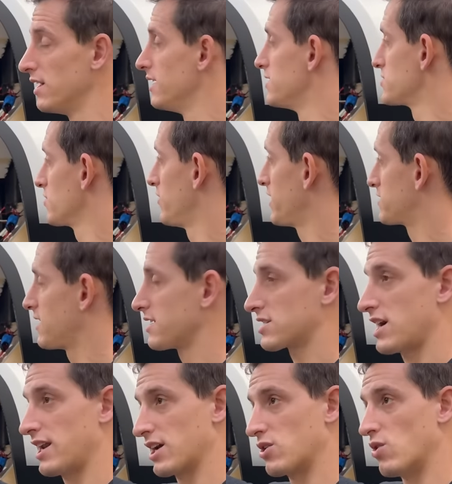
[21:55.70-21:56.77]
Okay. So that's
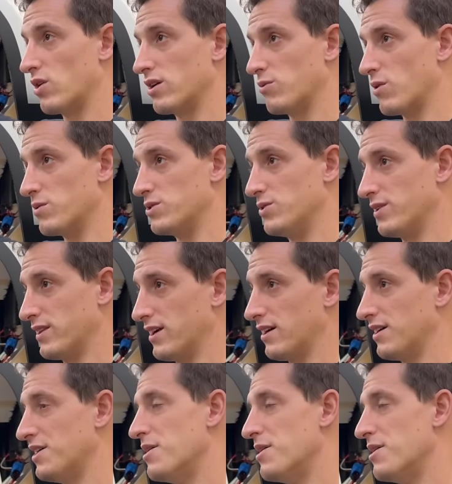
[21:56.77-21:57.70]
kind of core to what we're doing there.